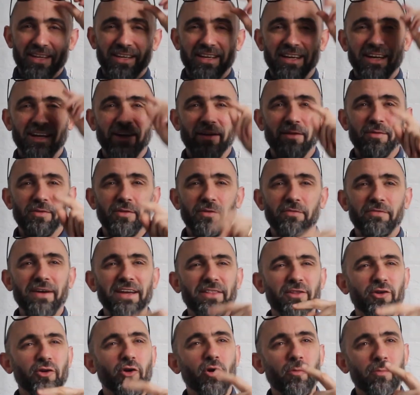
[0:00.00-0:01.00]
the
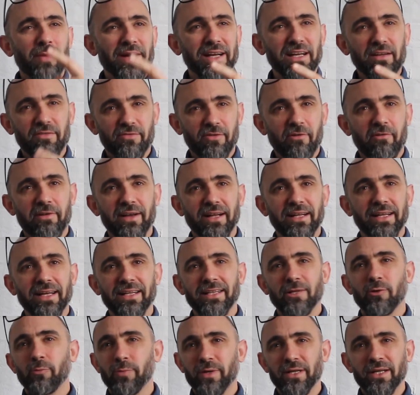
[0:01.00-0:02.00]
fact that God made it very
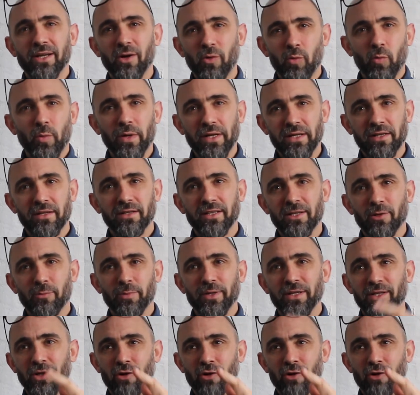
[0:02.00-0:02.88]
clear there'll be no wind and there'll be